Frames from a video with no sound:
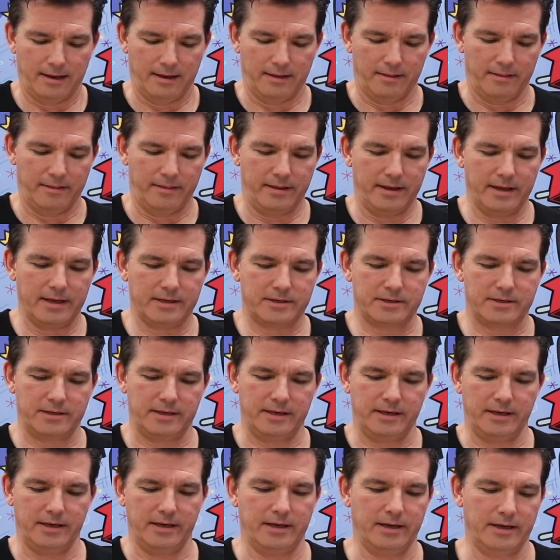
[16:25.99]
This
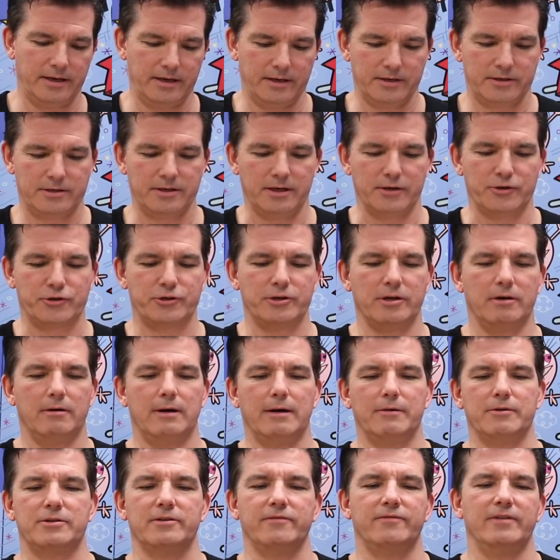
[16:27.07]
is a show I
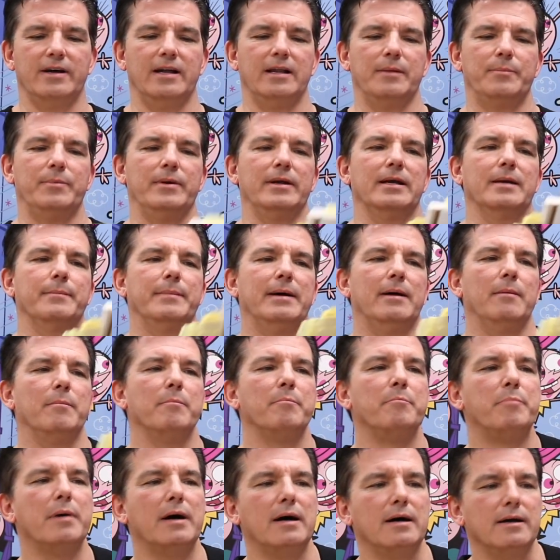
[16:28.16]
was developing
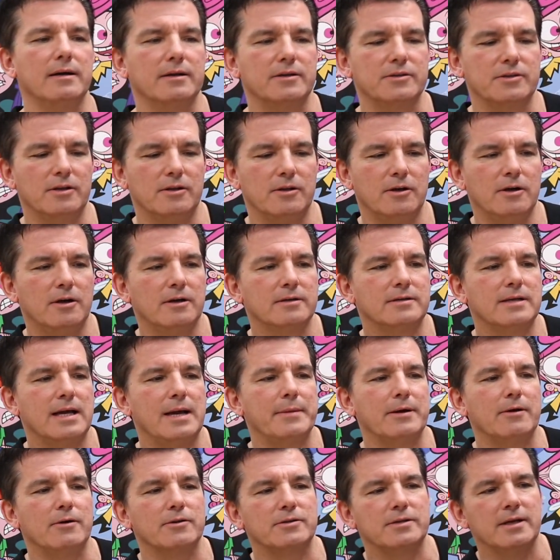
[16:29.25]
about bugs a long
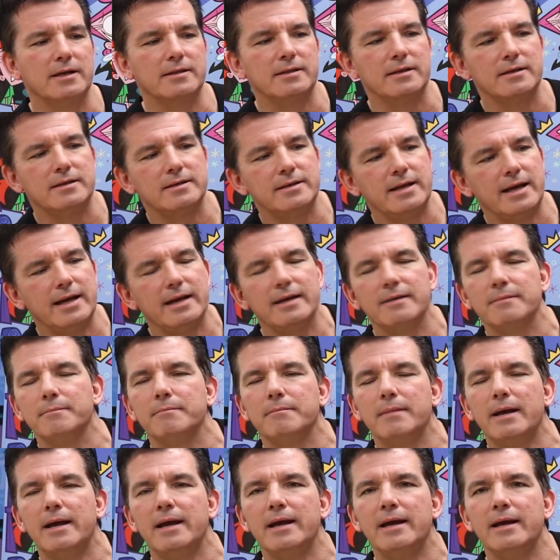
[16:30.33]
time ago. It's got the date,
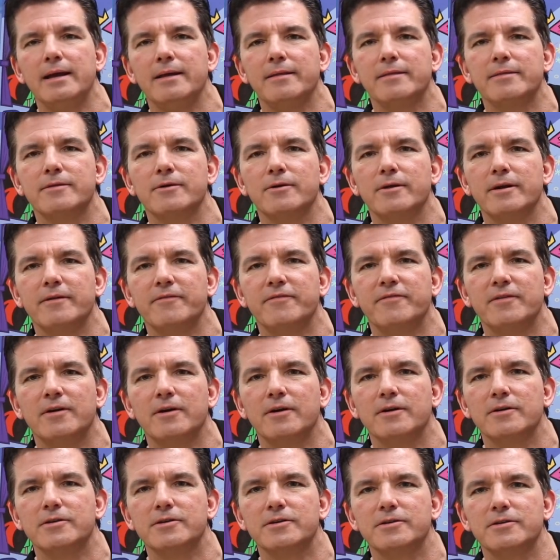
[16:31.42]
May
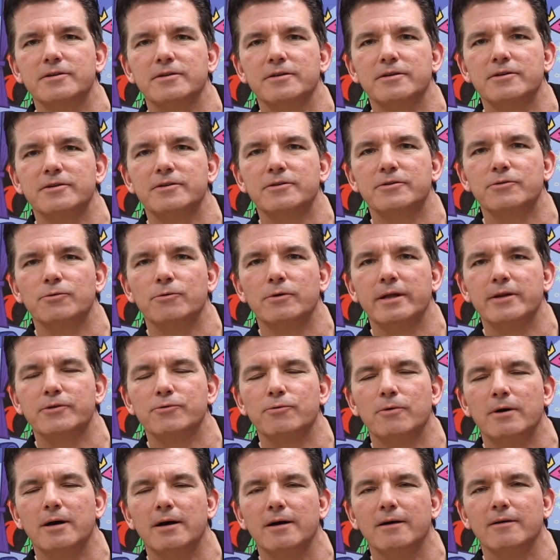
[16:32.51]
31st,
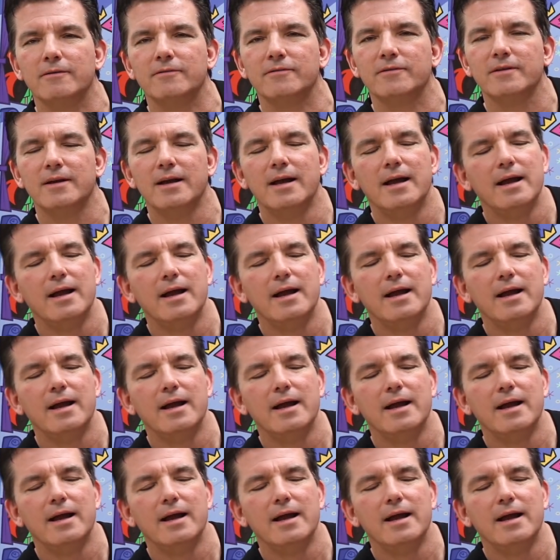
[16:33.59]
2012.